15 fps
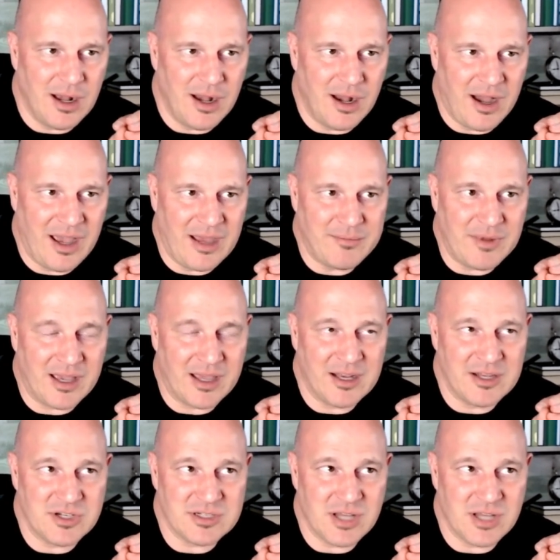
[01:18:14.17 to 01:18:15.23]
I'm not going to
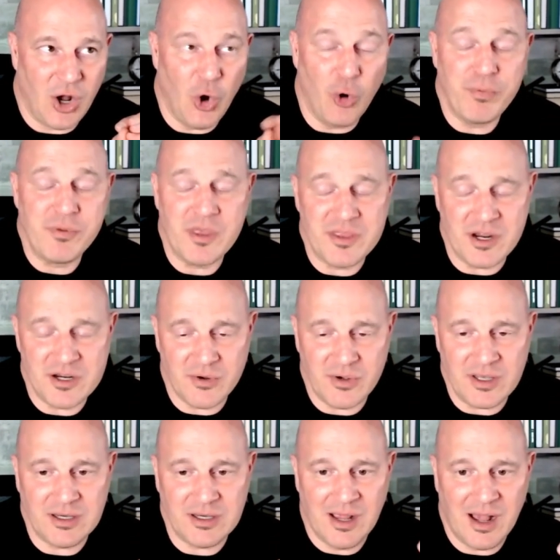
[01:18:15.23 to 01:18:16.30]
just hope that they're
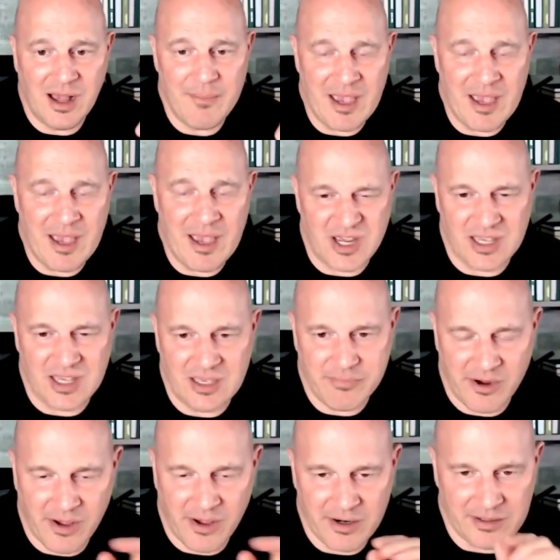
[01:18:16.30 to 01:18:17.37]
doing, I'm actually checking
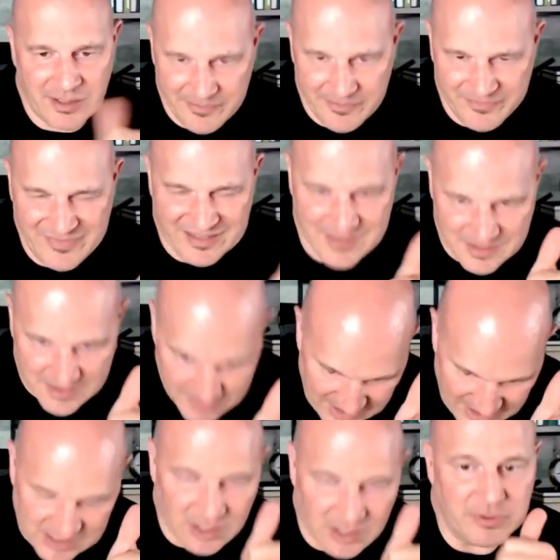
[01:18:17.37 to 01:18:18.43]
periodically. That's
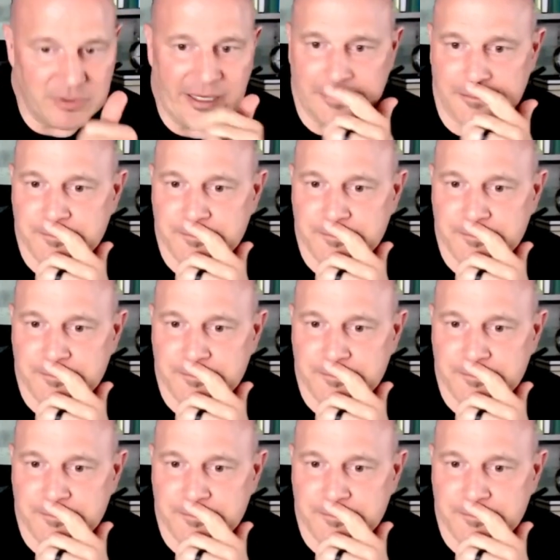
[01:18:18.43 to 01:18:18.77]
a good plan.